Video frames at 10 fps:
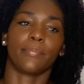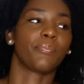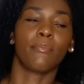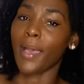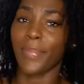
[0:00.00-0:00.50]

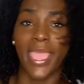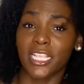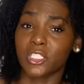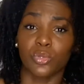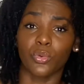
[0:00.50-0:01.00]
my back
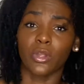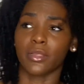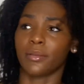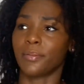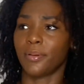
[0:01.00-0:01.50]
is
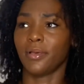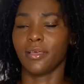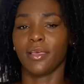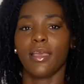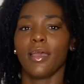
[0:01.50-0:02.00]
sore.
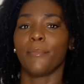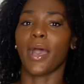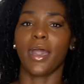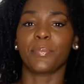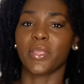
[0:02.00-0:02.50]
My
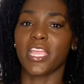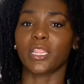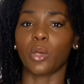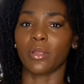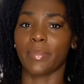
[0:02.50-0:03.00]
upper and
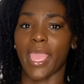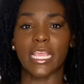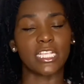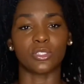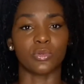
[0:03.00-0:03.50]
lower back
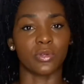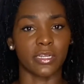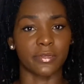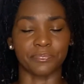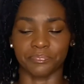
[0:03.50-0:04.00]
is sore.